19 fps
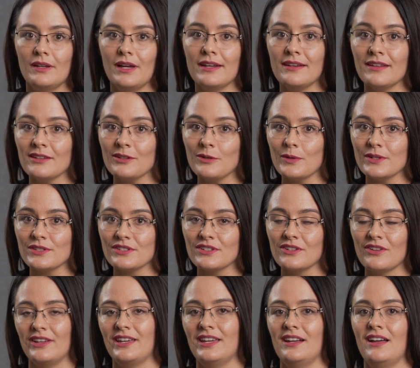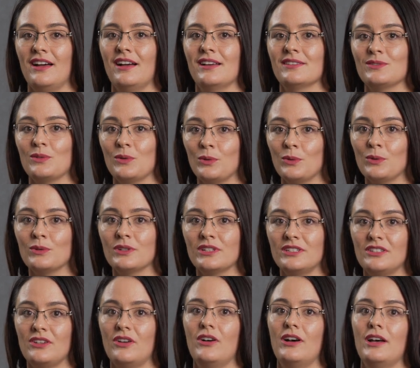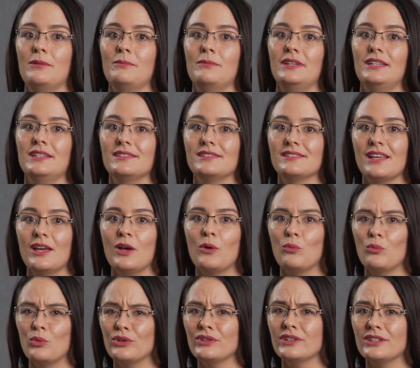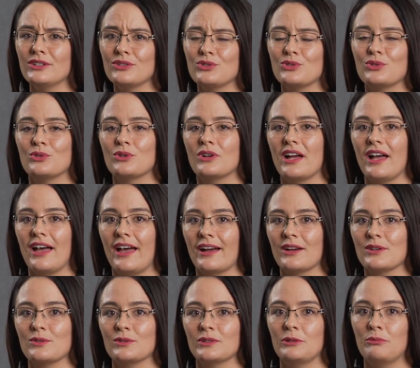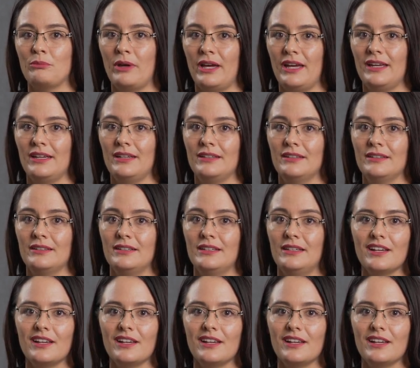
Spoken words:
Another question I get asked all the time is, will the insurer actually pay?